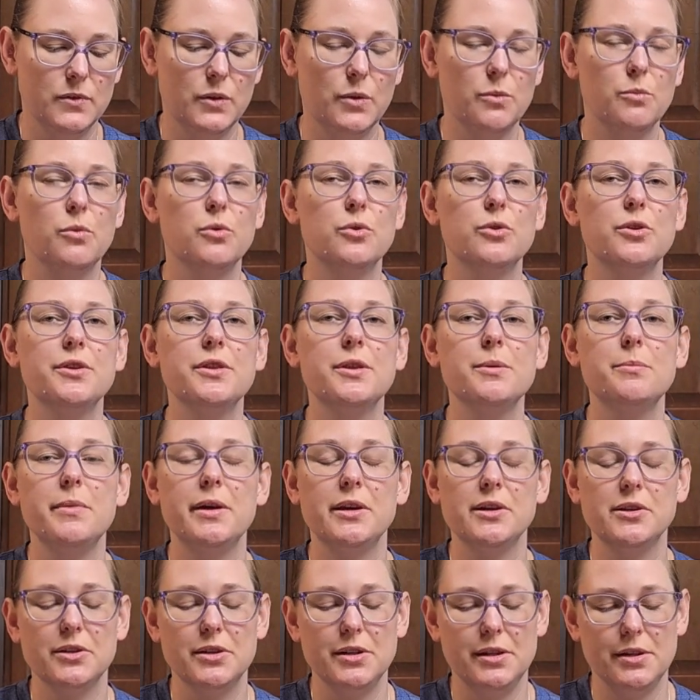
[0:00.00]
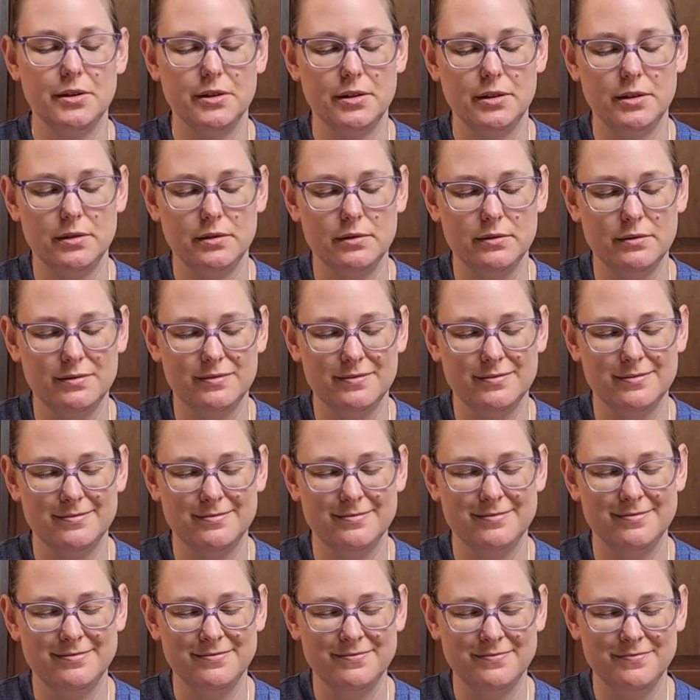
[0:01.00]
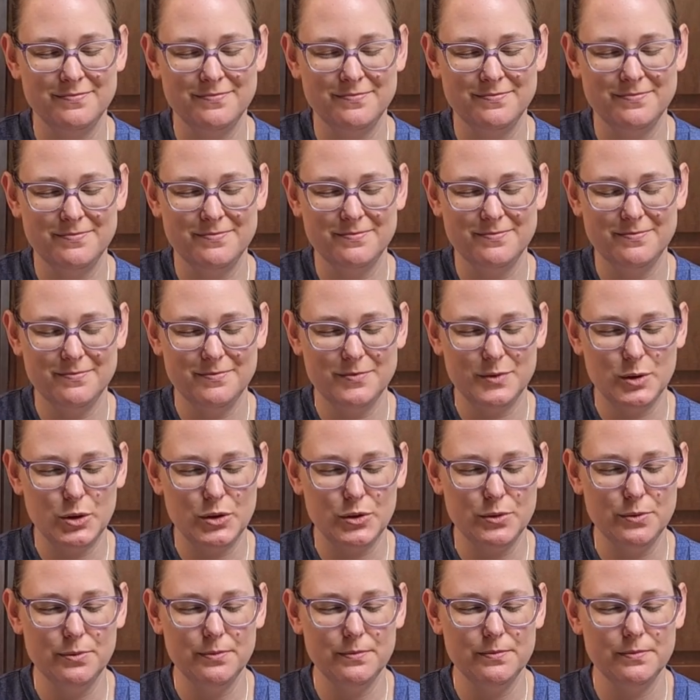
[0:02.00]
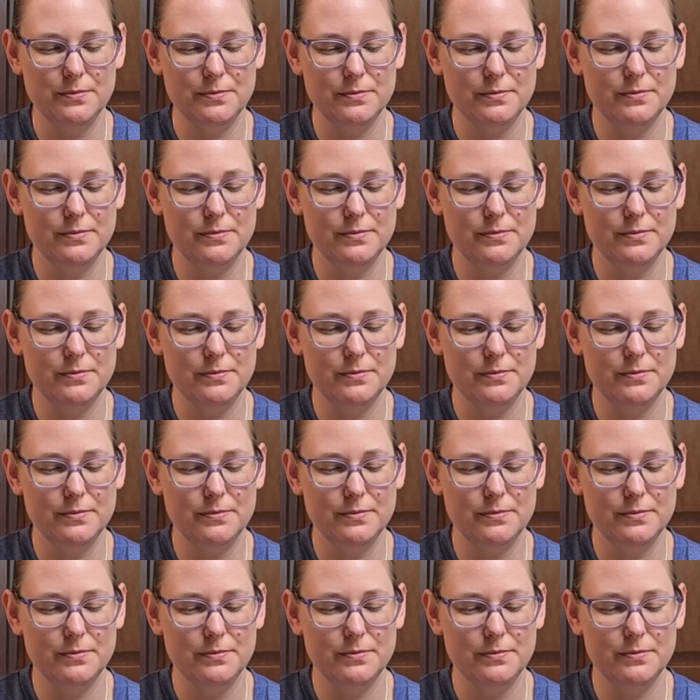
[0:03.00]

The more the merrier. 2.